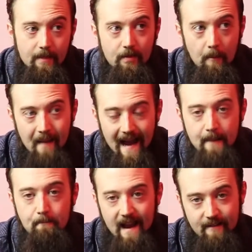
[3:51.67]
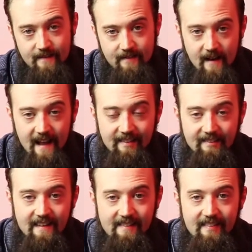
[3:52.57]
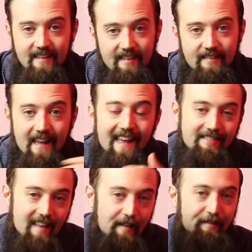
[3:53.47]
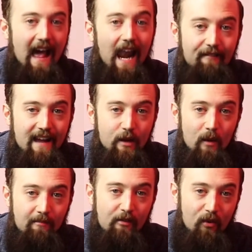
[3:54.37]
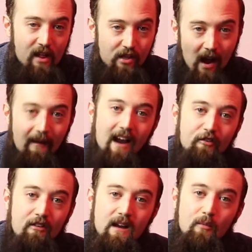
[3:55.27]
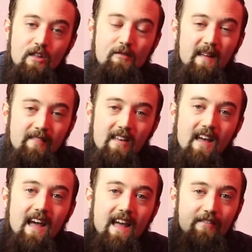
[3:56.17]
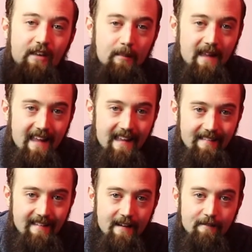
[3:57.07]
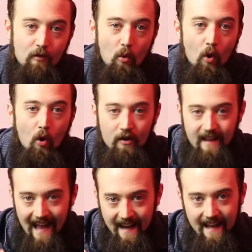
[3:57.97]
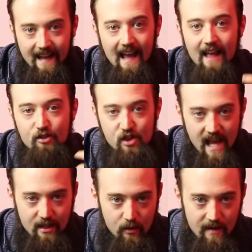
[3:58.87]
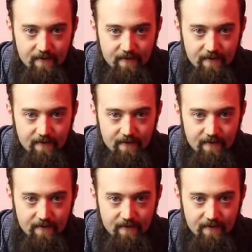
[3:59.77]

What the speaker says: The main benefit that I can see to this is that it does elevate you up the Twitch directory, which means it's going to be easier for organic and genuine